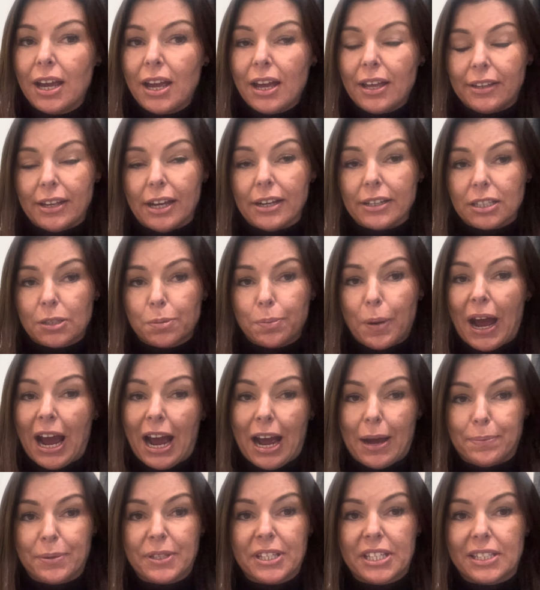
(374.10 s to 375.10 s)
that's
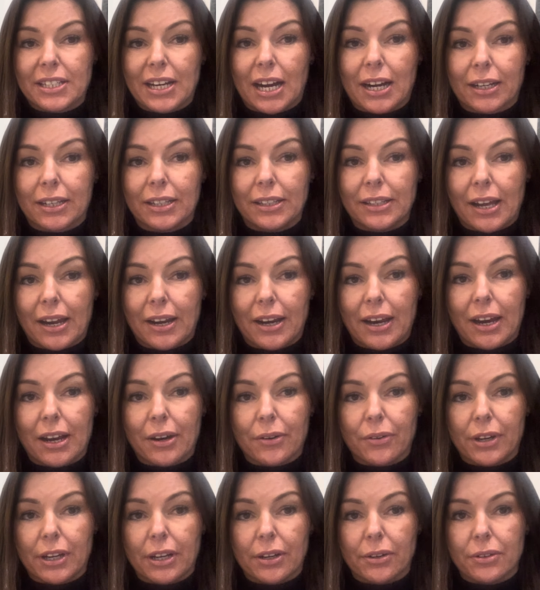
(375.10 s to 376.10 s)
perhaps stuck in that
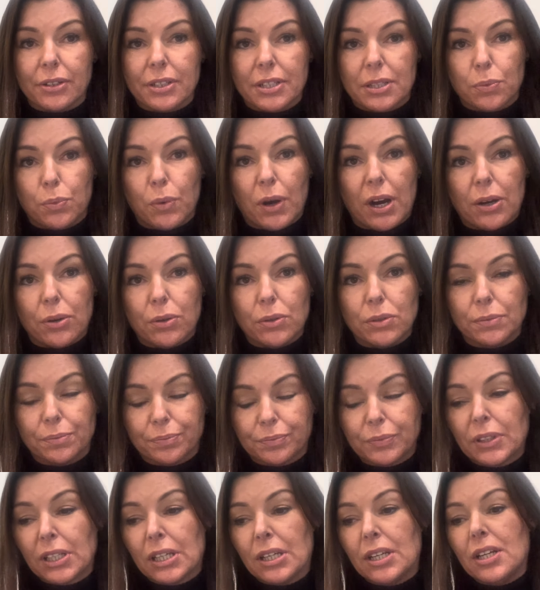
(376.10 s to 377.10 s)
area as well.
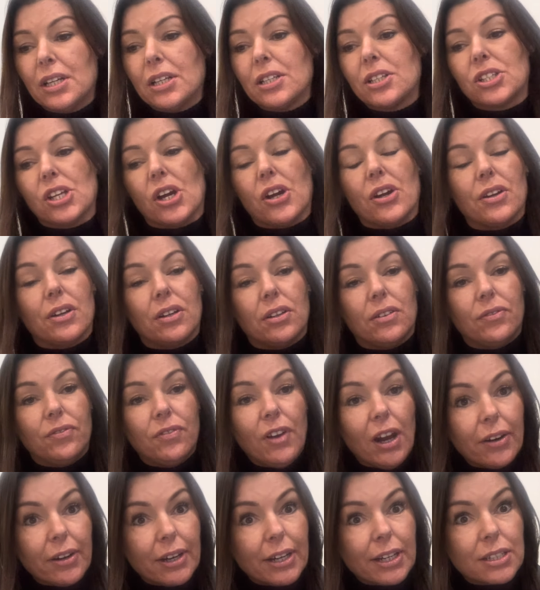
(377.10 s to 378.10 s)
So
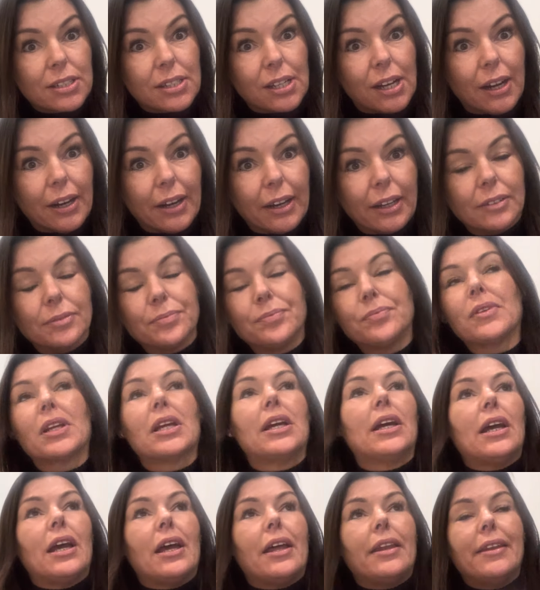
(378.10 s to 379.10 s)
very exciting.
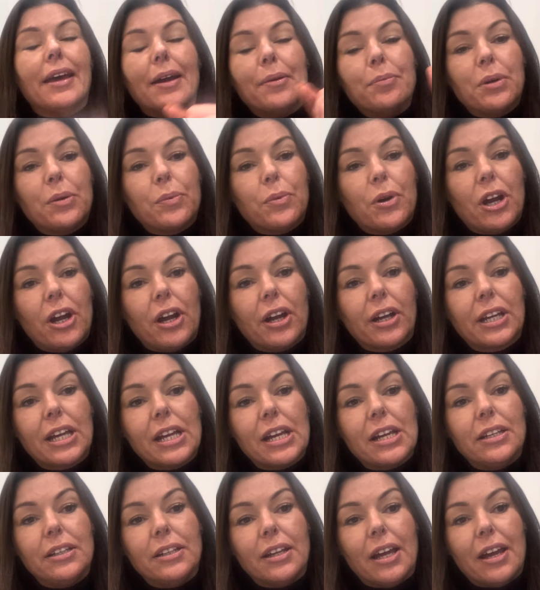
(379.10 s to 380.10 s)
Then we work
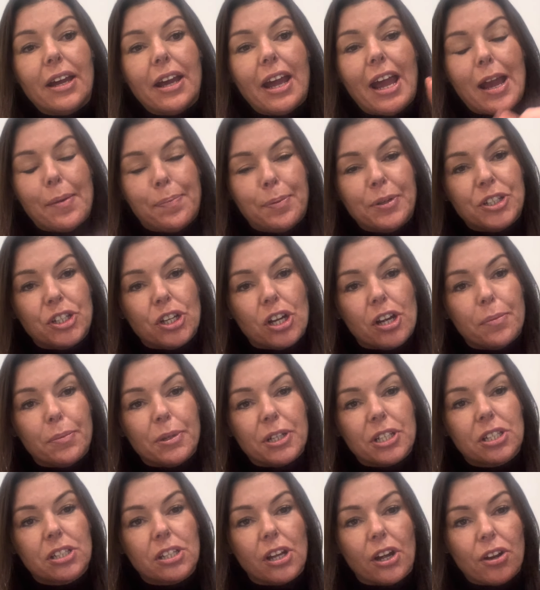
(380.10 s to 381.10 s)
in the
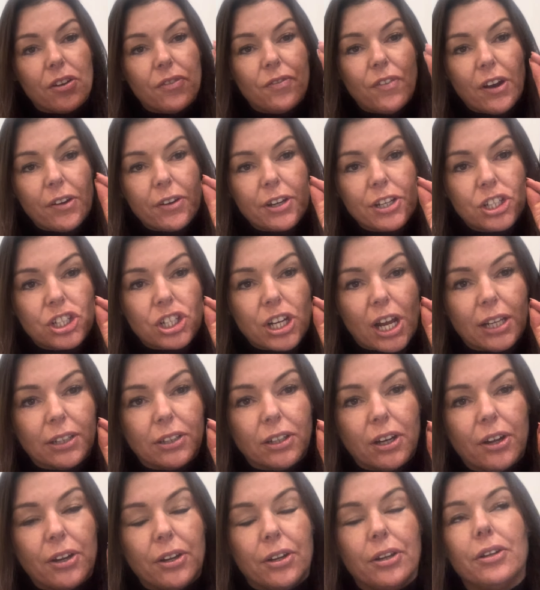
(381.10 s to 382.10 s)
epidermis, so very
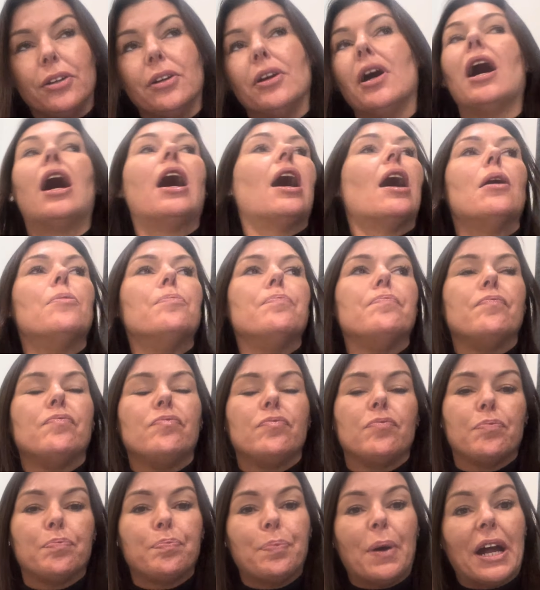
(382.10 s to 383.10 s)

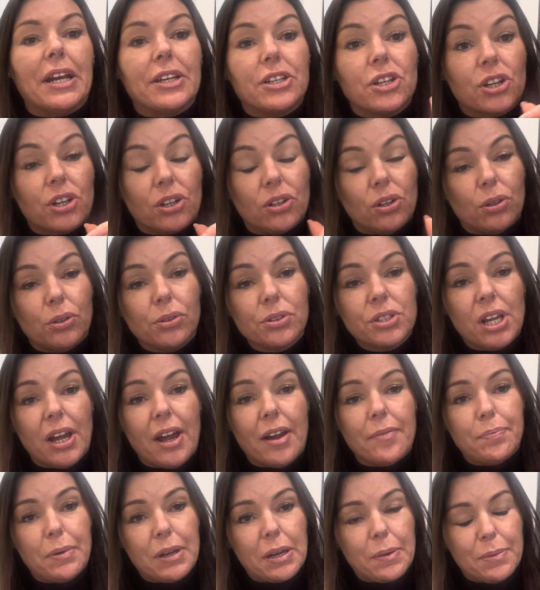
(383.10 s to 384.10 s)
shallow, but you can also
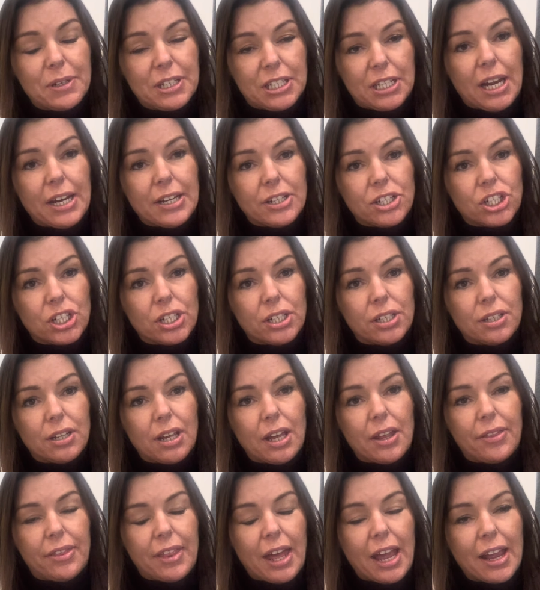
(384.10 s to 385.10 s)
have pigmentation
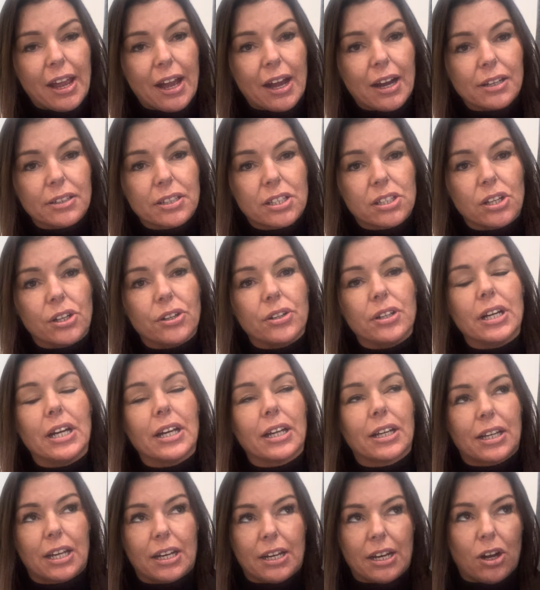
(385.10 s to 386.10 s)
there. So
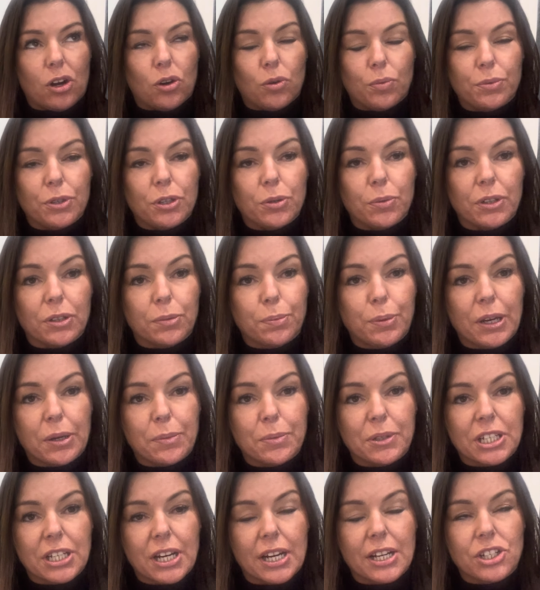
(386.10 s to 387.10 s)
it can help you with
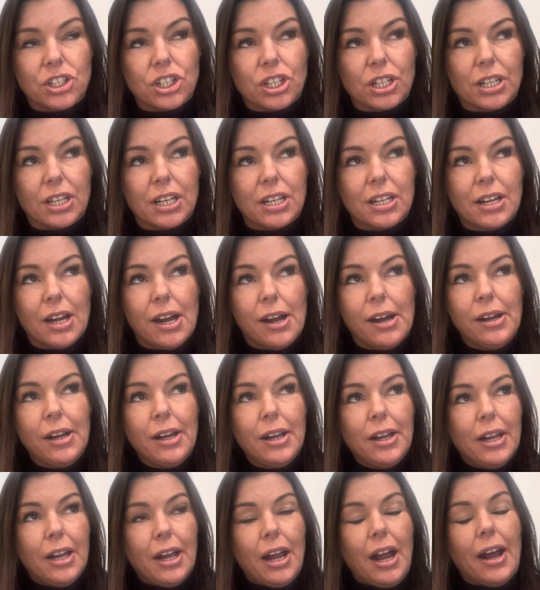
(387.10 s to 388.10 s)
pigmentation here.
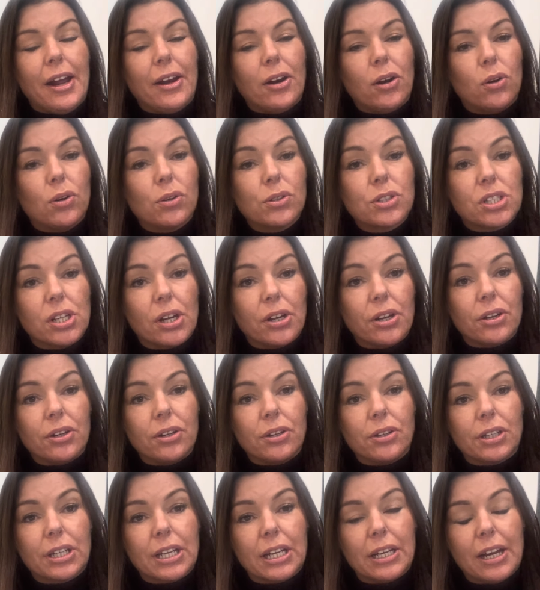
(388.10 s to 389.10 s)
It
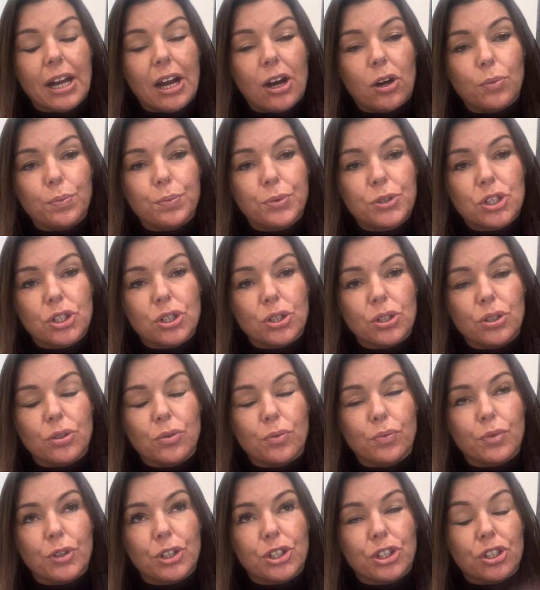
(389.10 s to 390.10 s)
also can help to
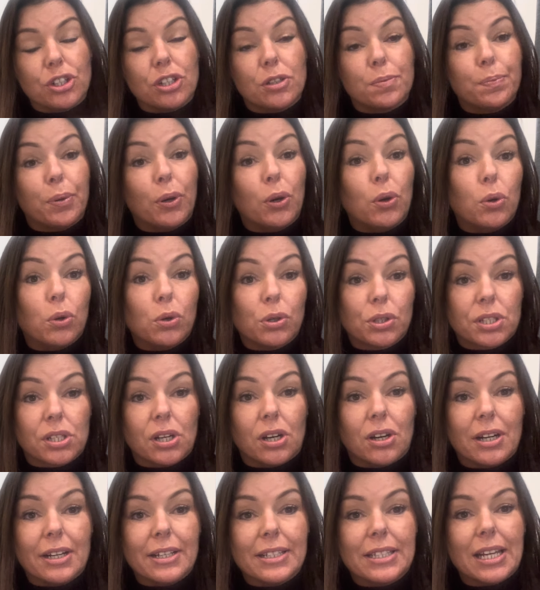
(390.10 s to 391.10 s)
reduce pore
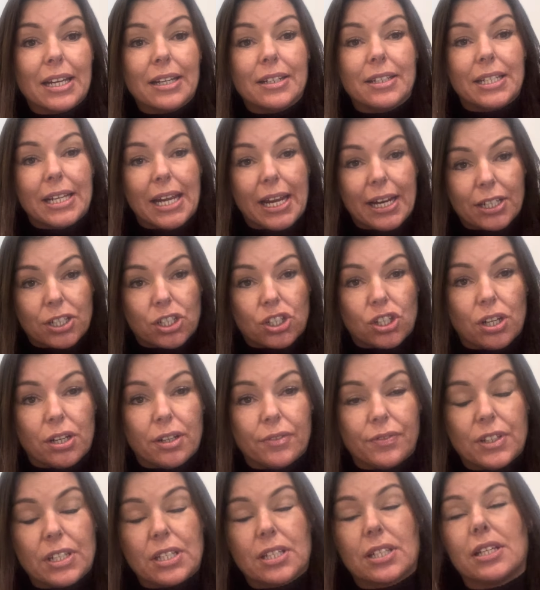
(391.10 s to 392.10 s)
size and texture
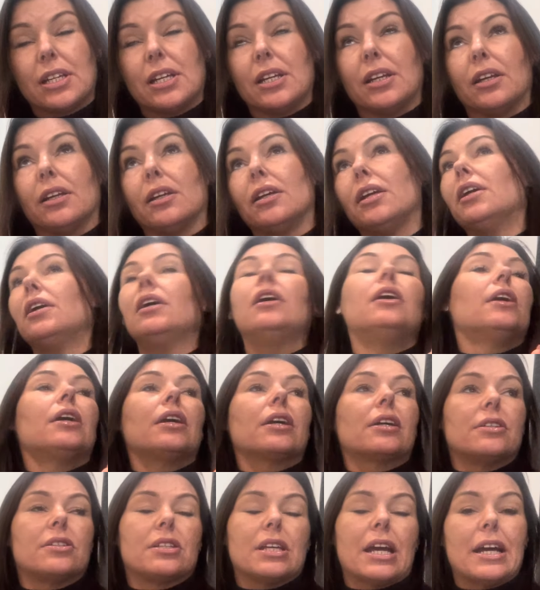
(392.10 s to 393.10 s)
of the skin.
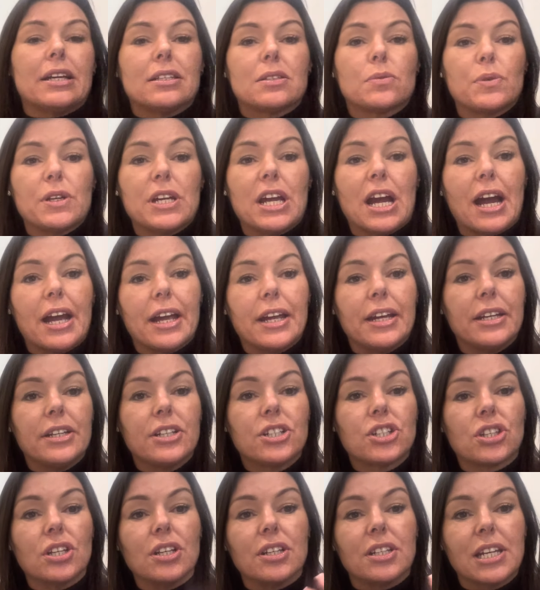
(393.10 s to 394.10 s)
Because as we
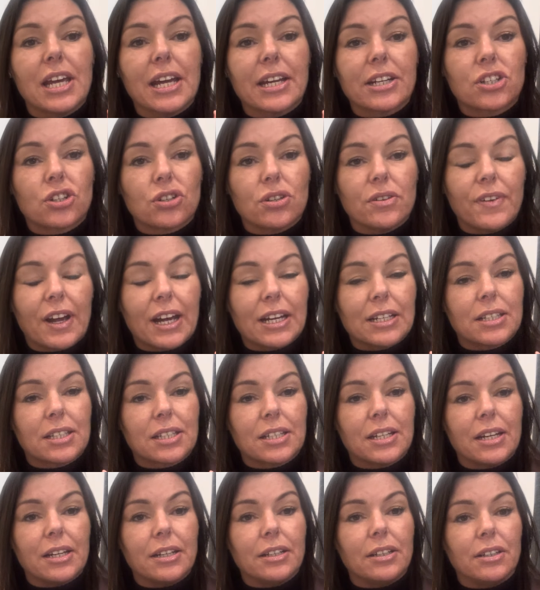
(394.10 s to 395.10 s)
age, the texture of our
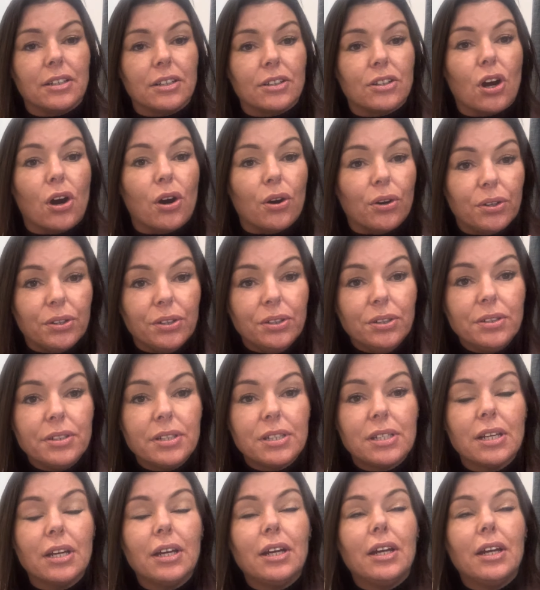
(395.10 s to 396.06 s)
skin goes